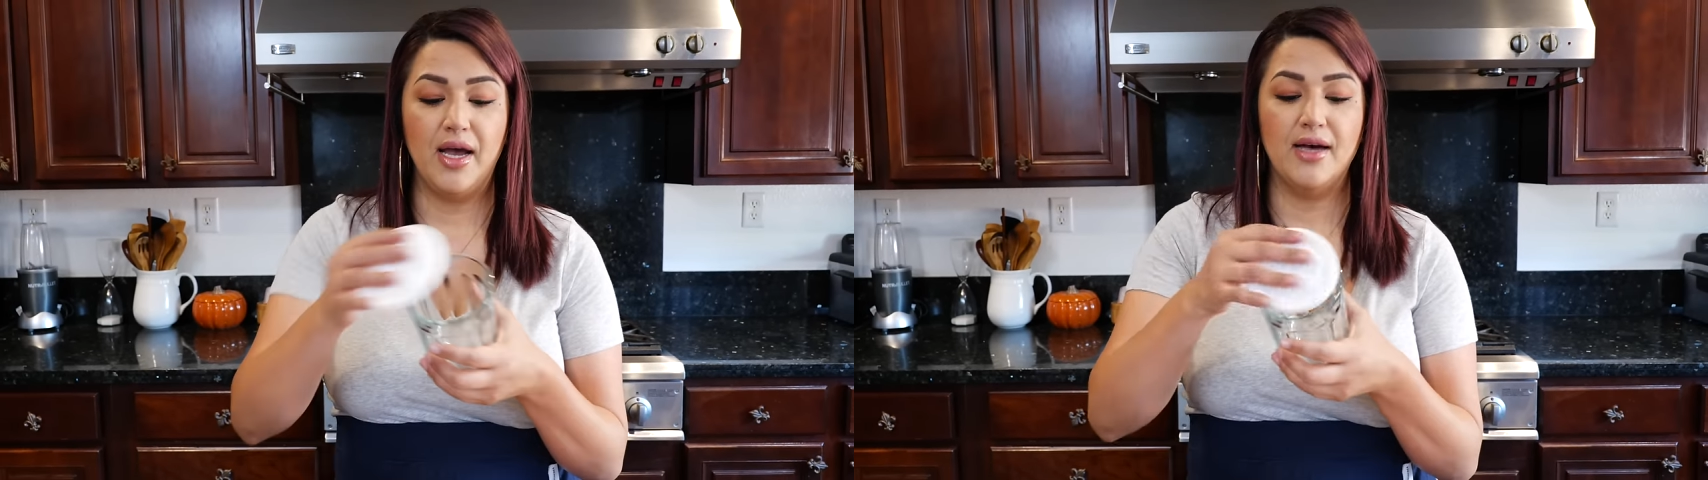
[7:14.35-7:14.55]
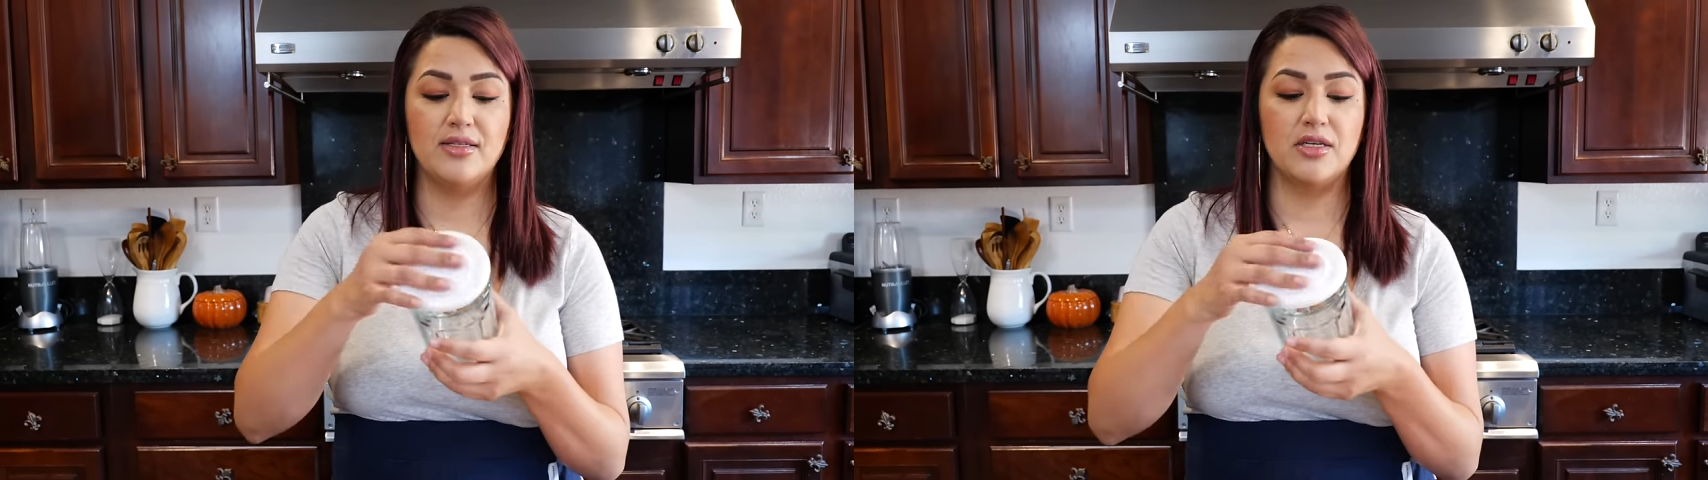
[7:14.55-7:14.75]

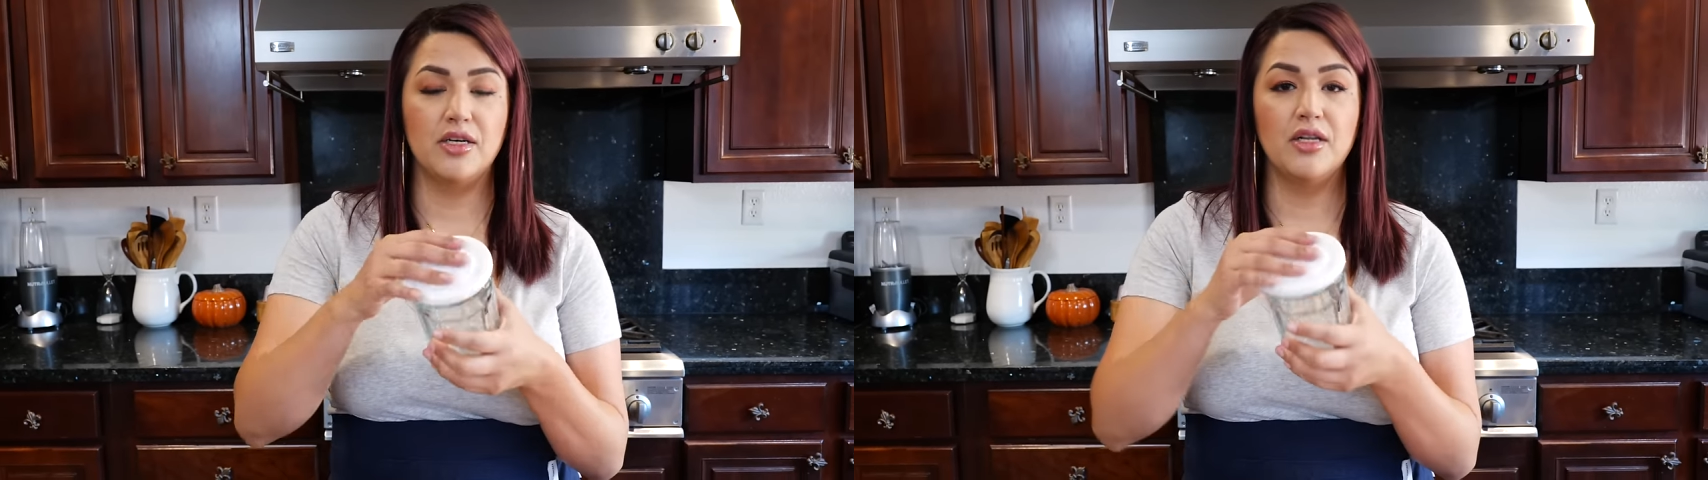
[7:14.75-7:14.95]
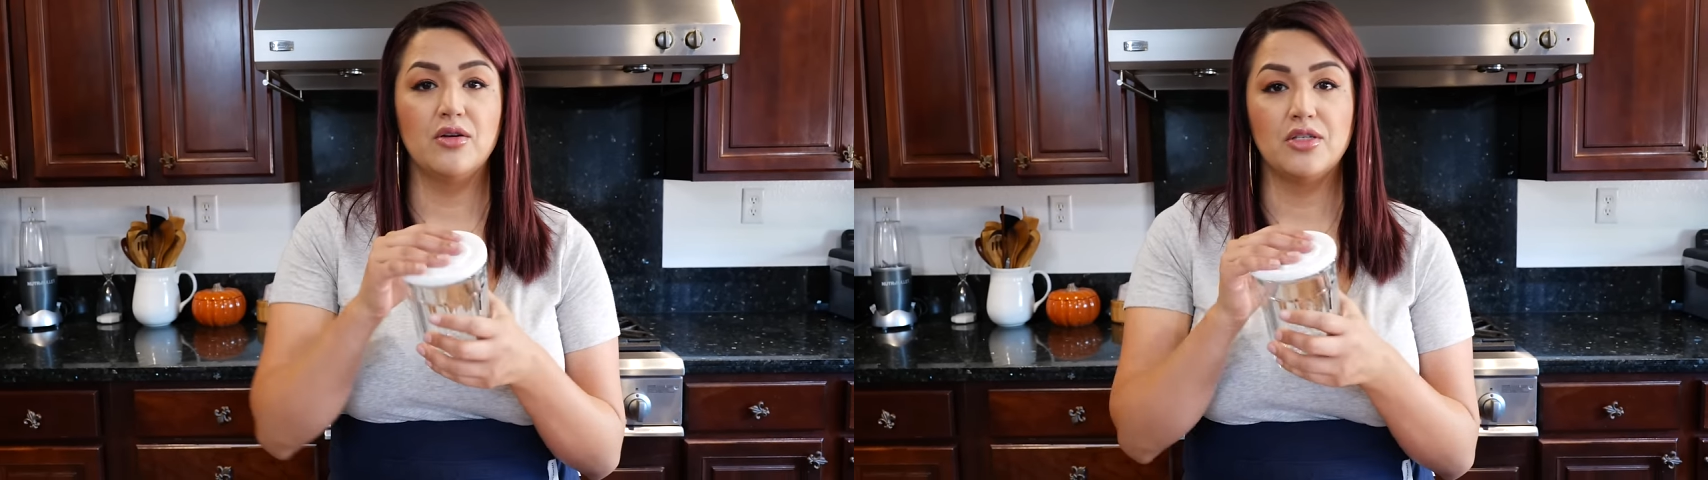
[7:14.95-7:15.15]
that has a
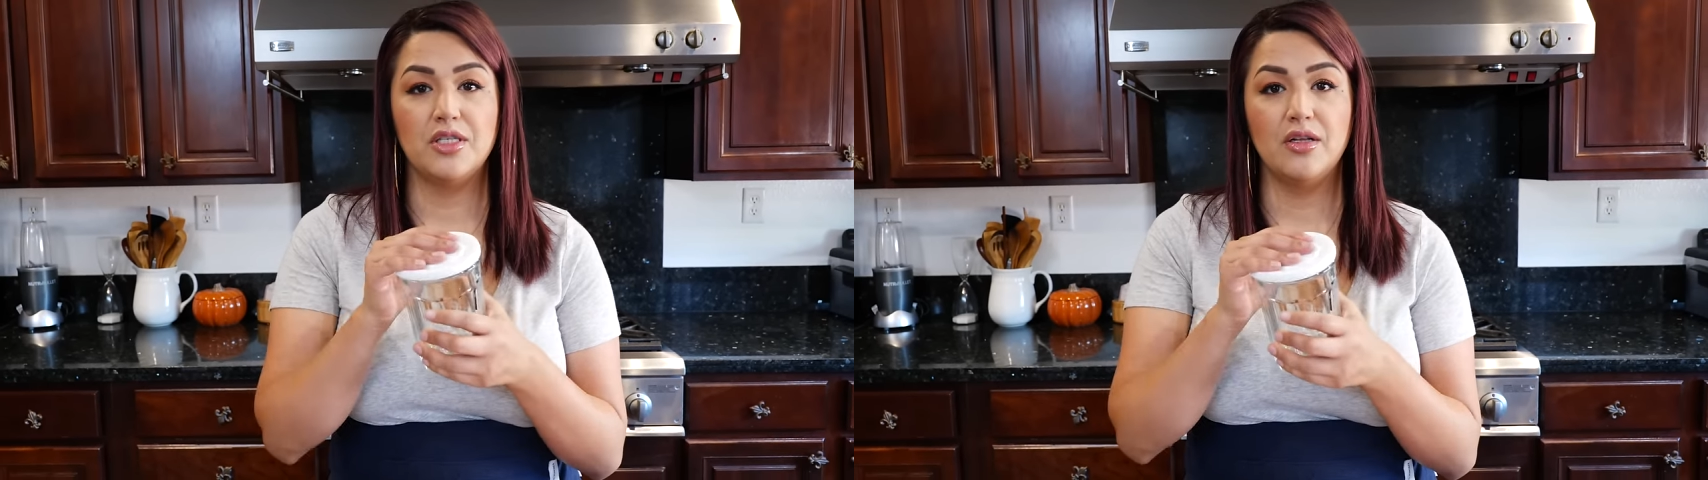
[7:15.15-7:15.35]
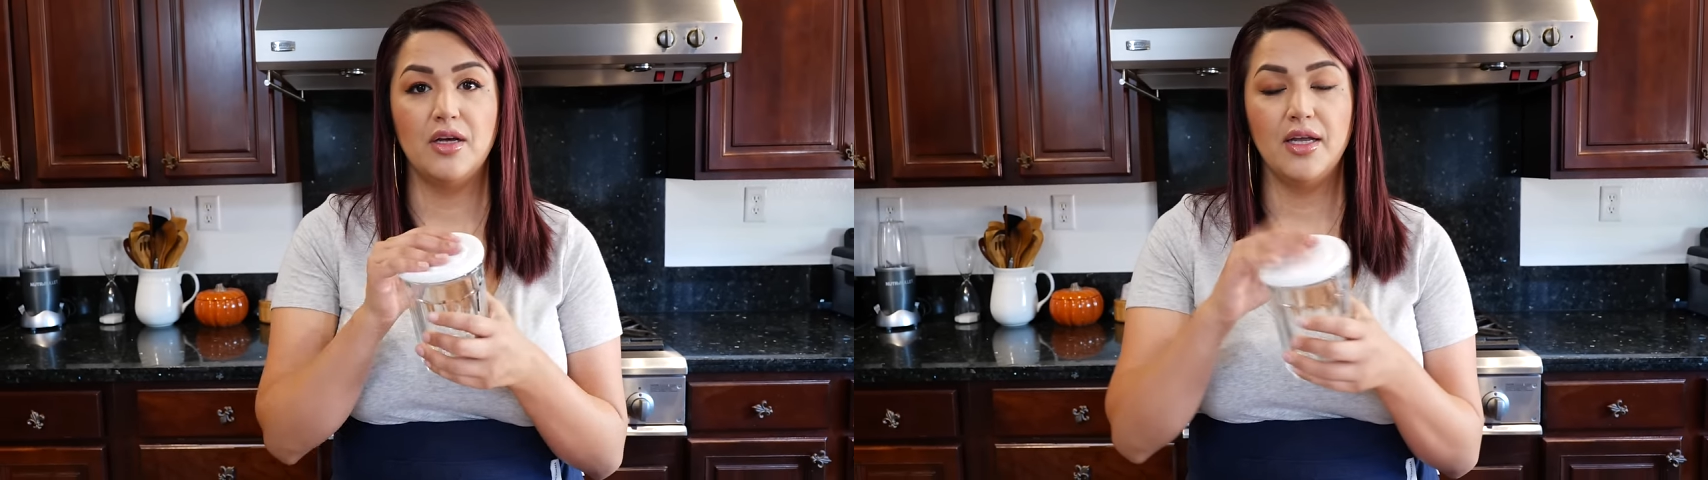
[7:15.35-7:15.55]
good little
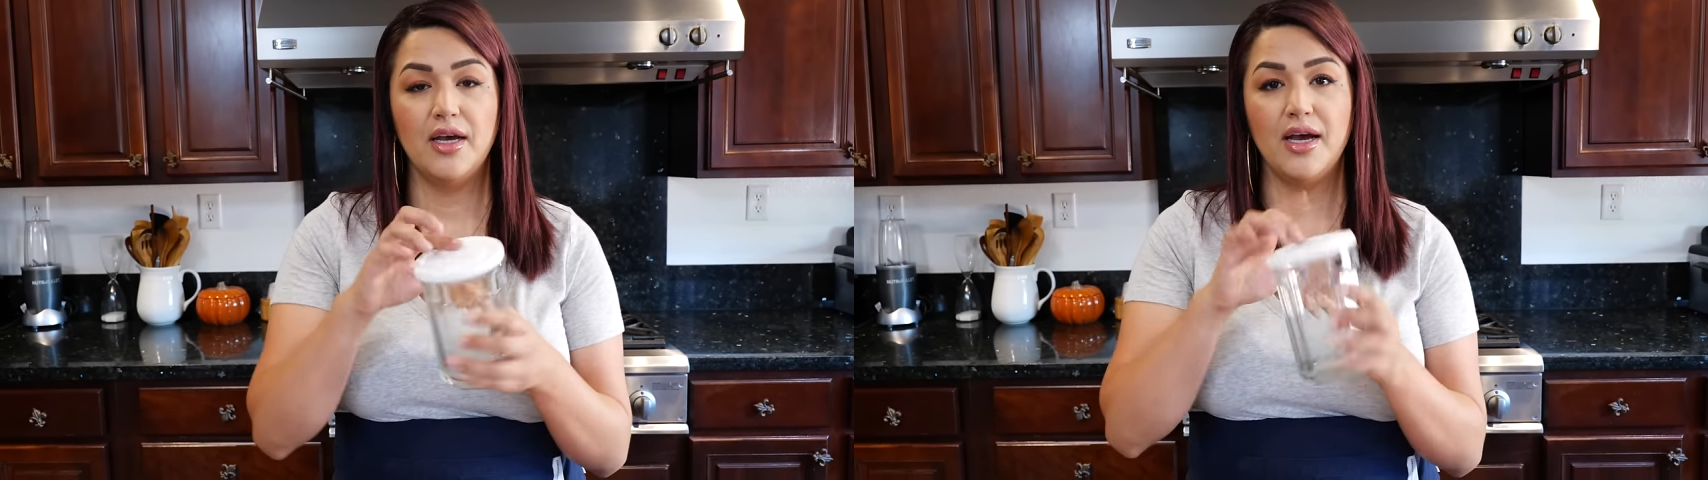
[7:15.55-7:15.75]
seal on it.